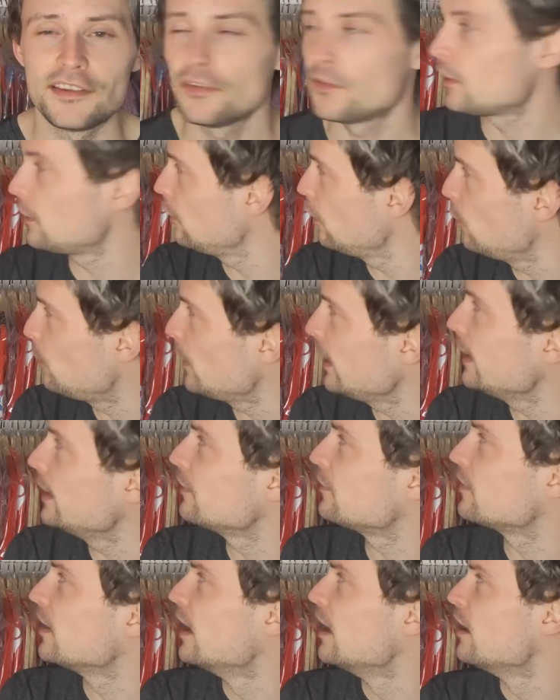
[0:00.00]
So the club
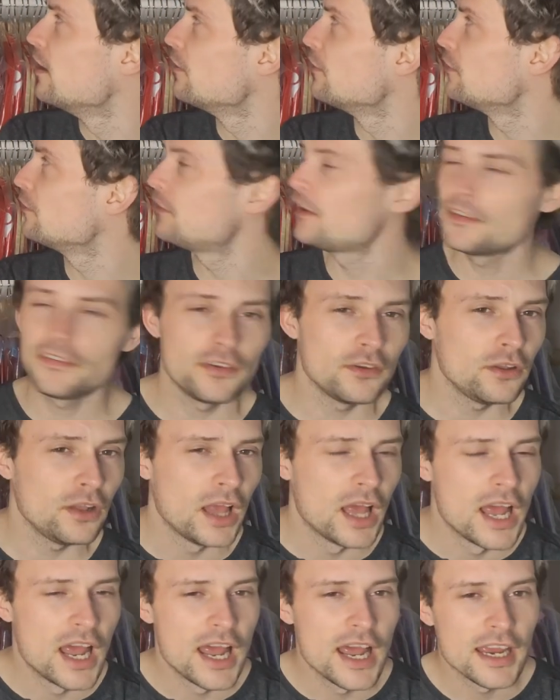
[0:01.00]
is
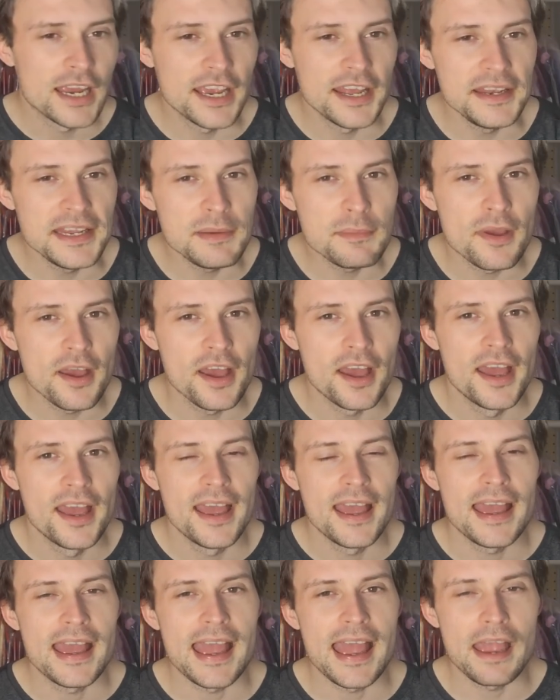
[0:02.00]
Fasil Kenema
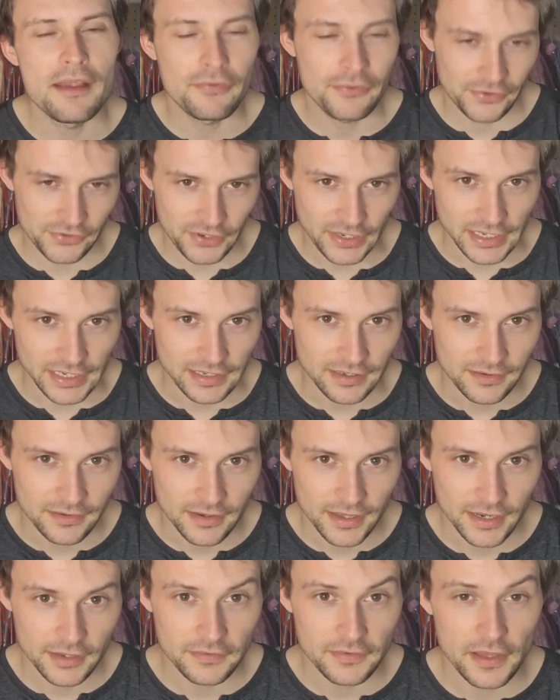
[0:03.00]
FC
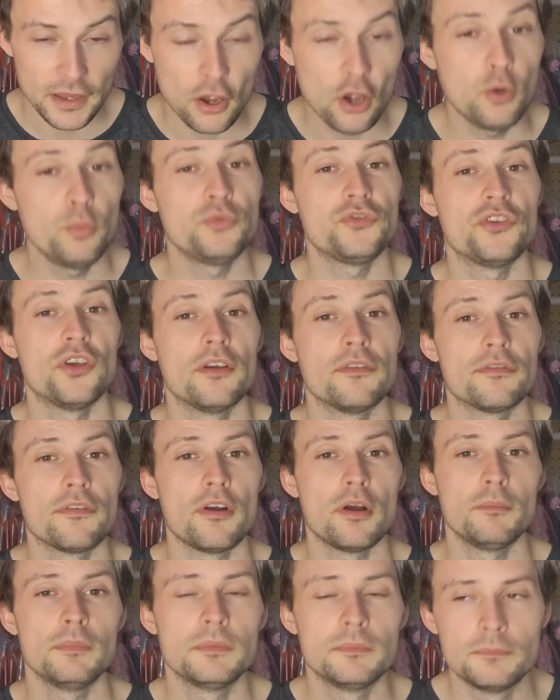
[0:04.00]
and it's their home shirt
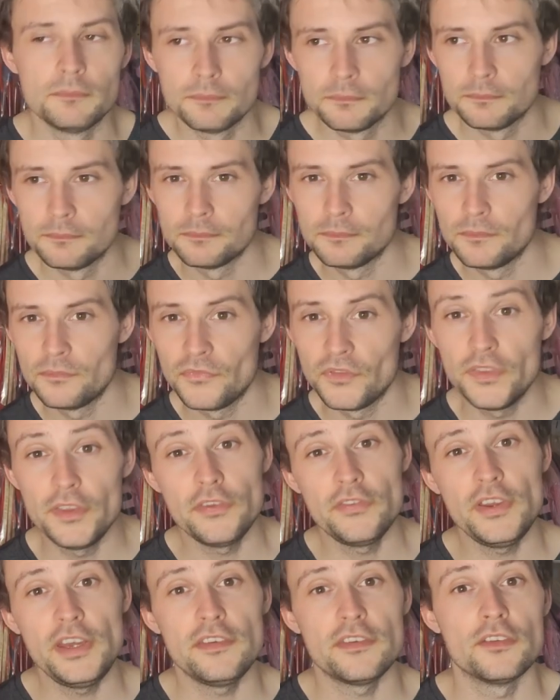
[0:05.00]
from
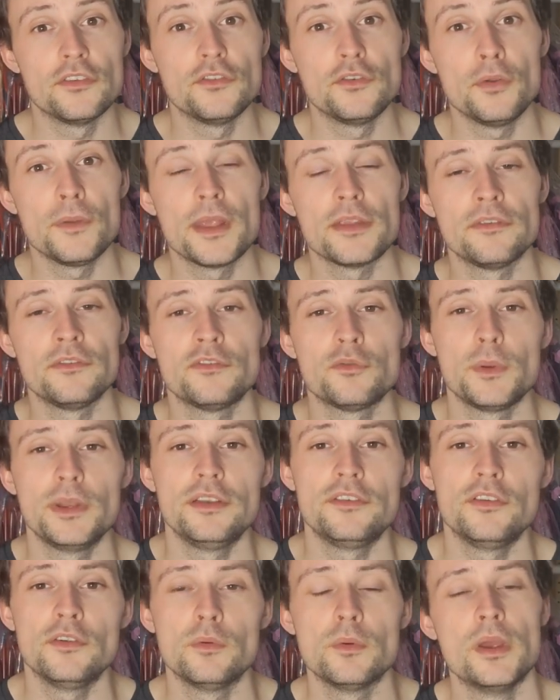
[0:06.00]
this season
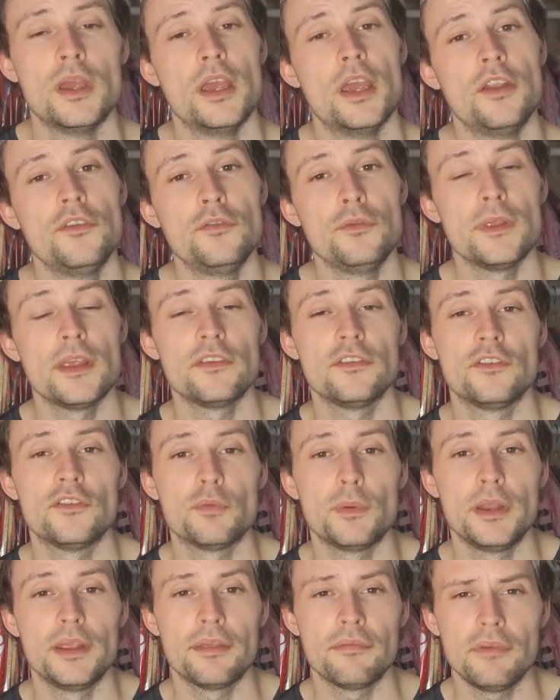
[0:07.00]

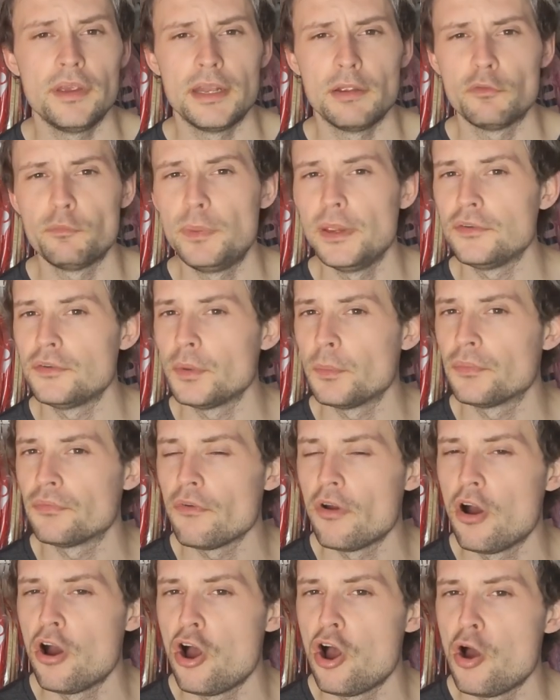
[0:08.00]
2022-2023 and it was picked up
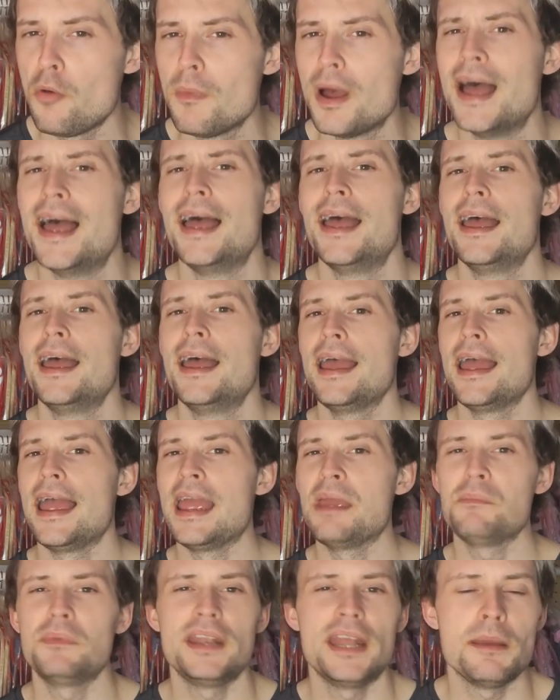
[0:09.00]
from
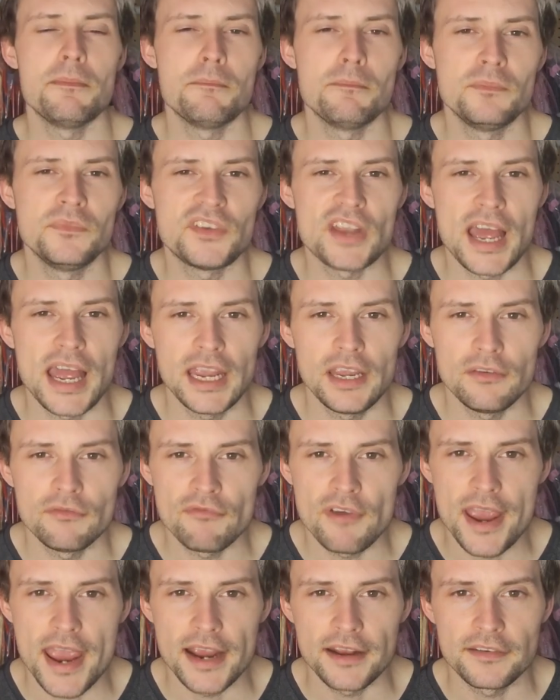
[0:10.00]
M&M
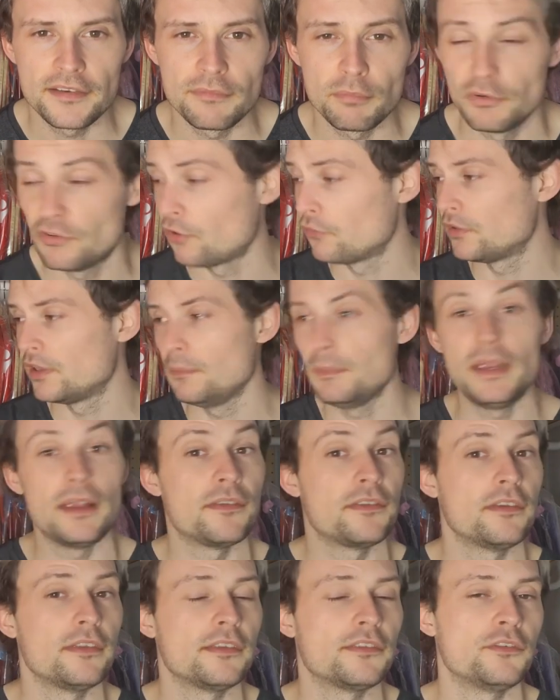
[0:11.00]
Direct, which obviously
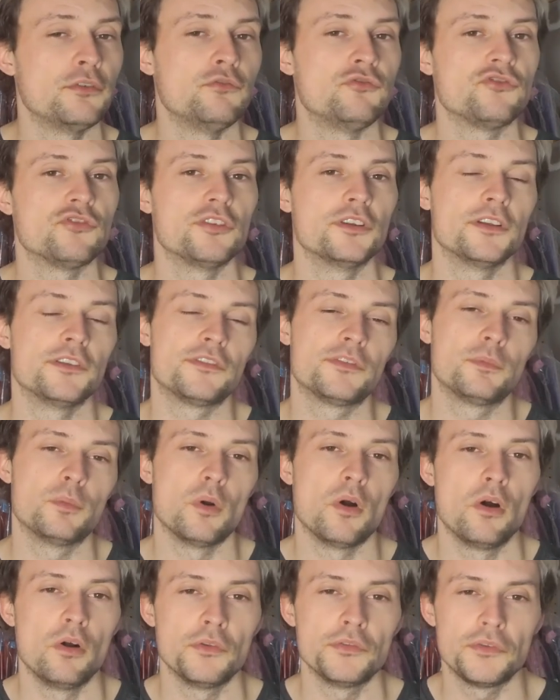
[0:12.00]
means the other two shirts
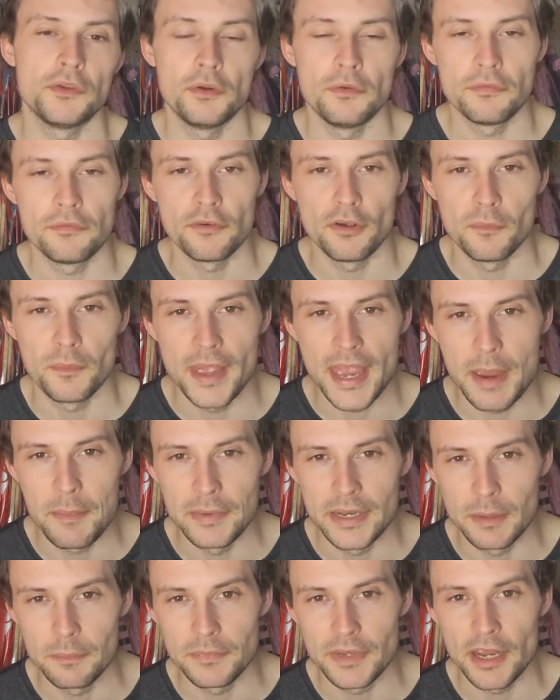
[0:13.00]
were also from
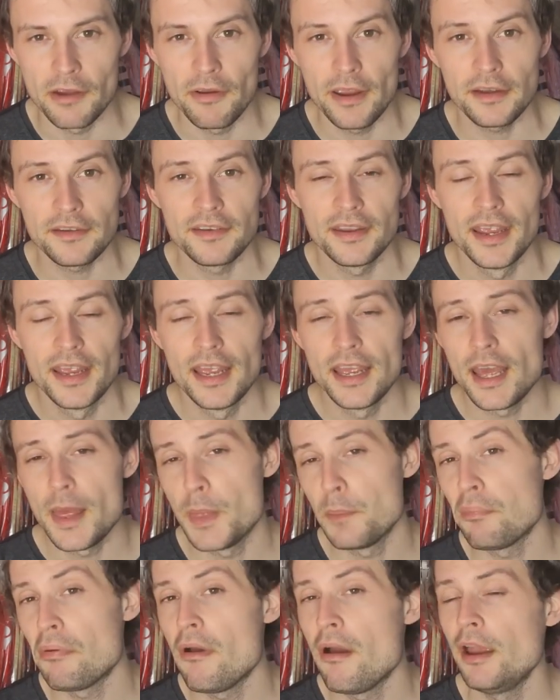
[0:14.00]
M&M Direct,
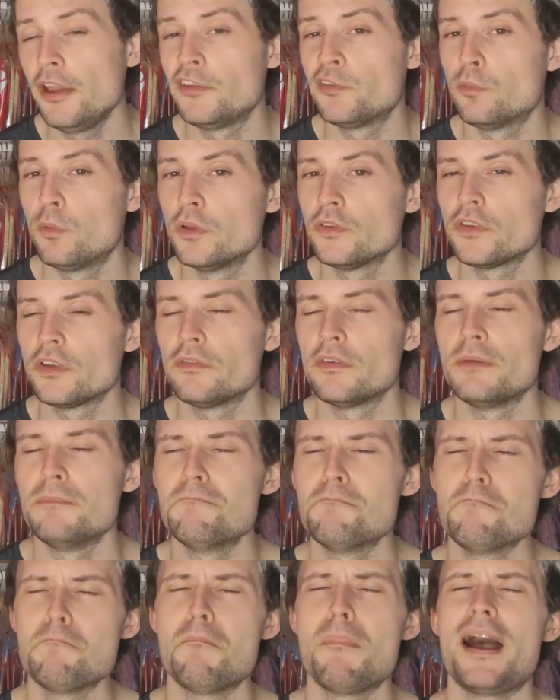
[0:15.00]
and the price was of a
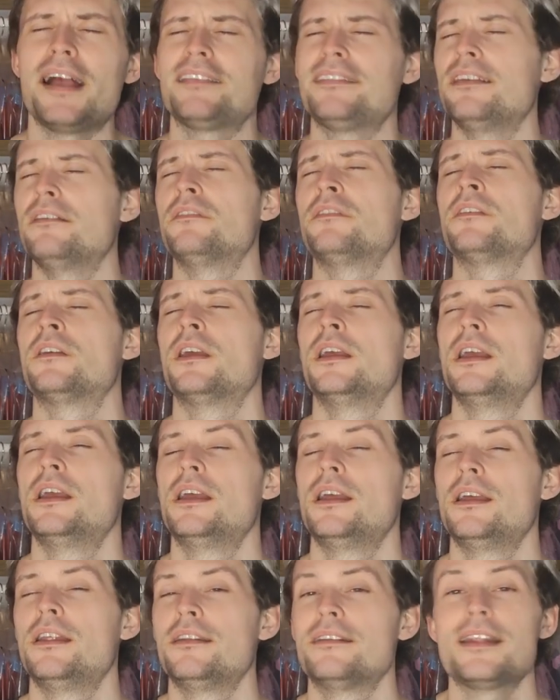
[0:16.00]
massive
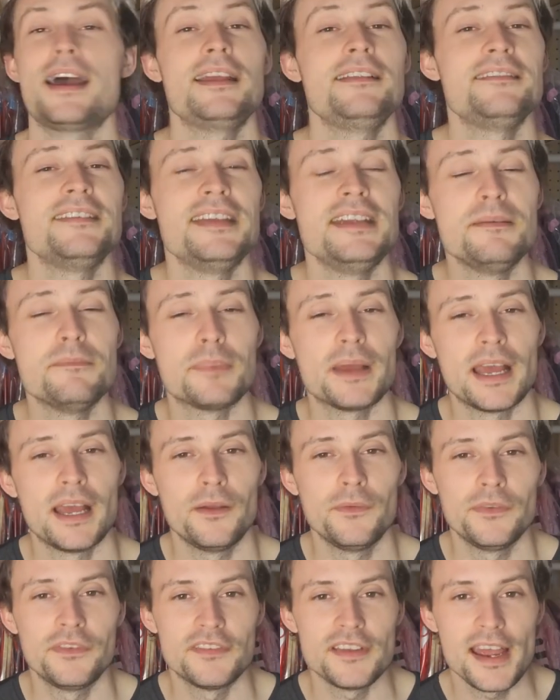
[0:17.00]

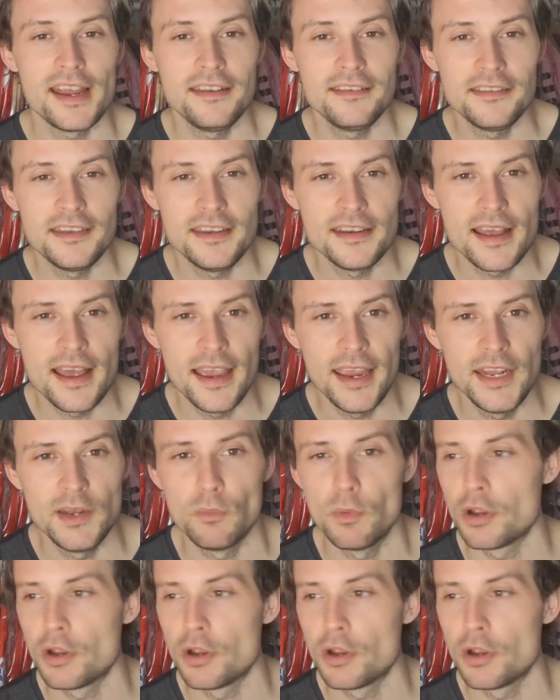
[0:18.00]
£19.99.